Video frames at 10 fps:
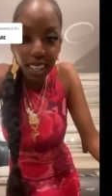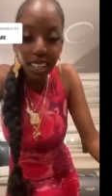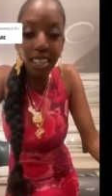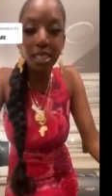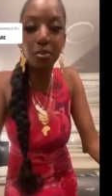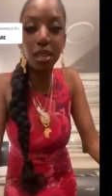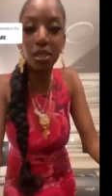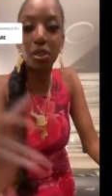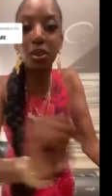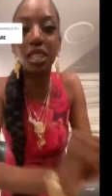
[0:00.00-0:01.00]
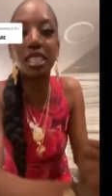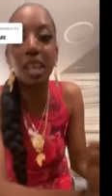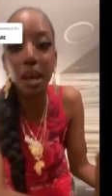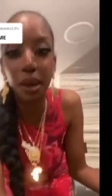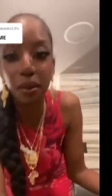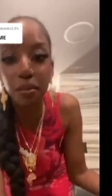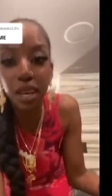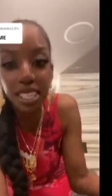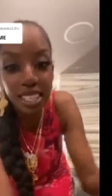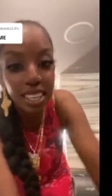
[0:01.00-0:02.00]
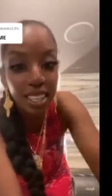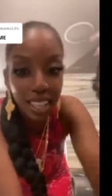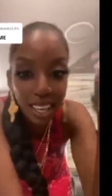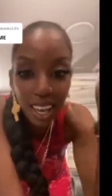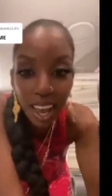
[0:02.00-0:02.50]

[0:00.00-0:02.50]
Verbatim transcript: Here's my story time. Basically,